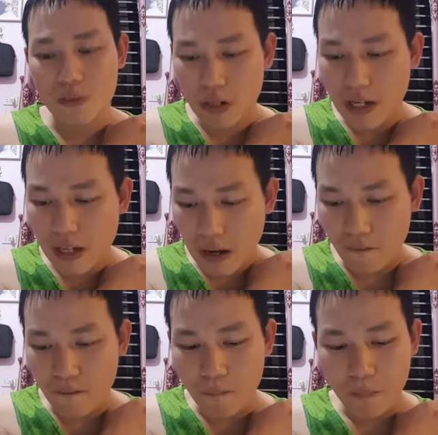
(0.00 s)
good enough.
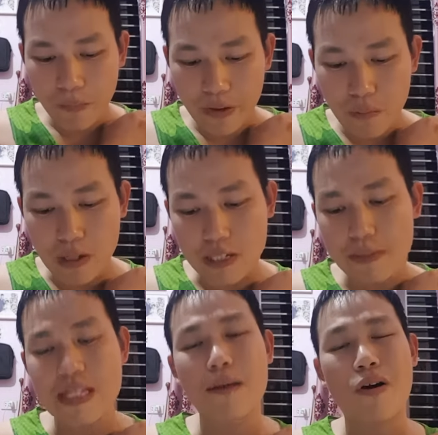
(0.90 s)
You must
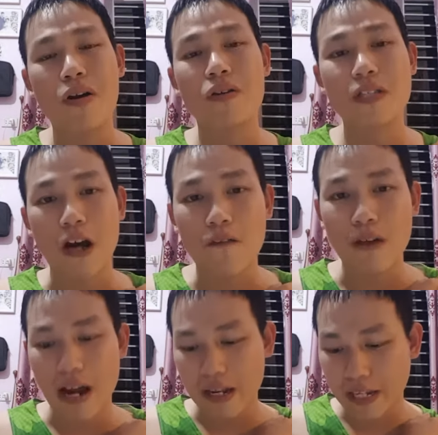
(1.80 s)
be tough on yourself
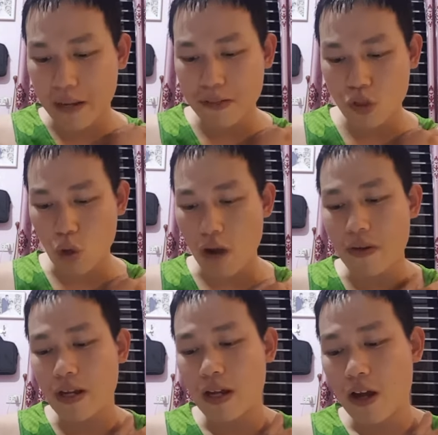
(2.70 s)
and keep
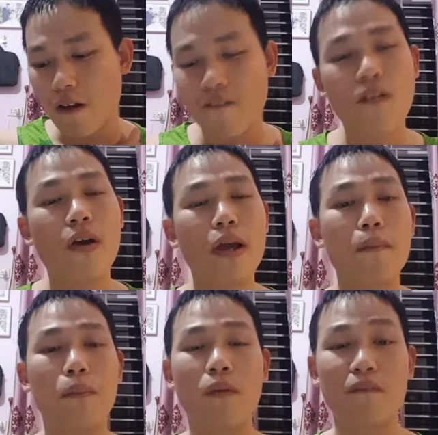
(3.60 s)
striving for
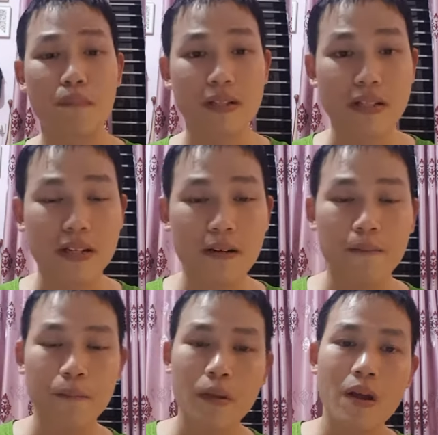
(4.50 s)
improvement.
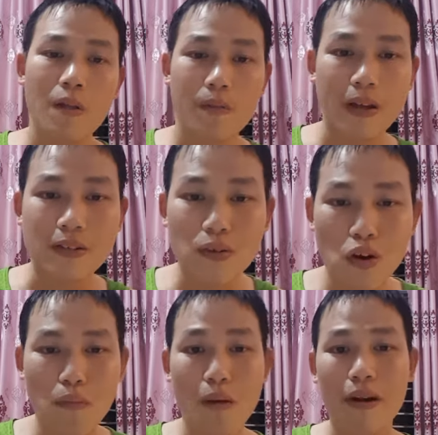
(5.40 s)
That's
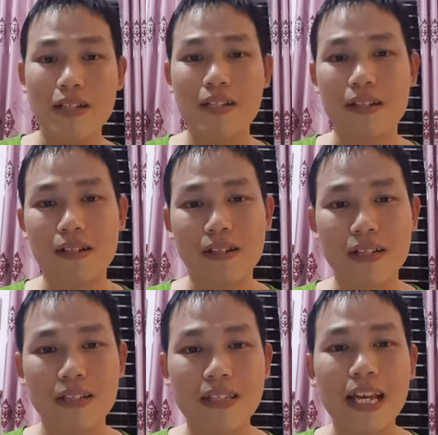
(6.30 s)
all about my lesson.
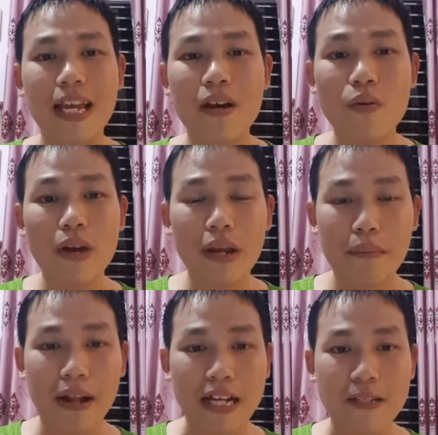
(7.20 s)
See you in
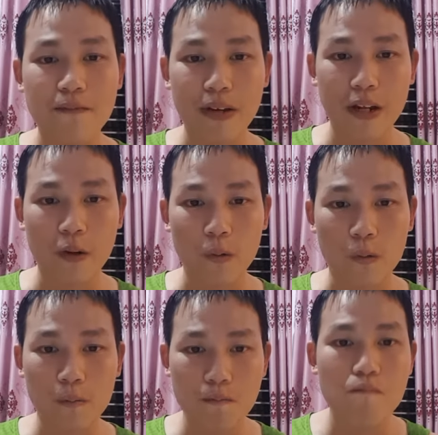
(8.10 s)
my next video.
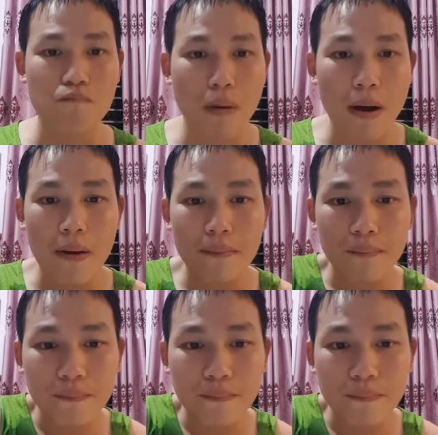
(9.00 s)
Bye-bye.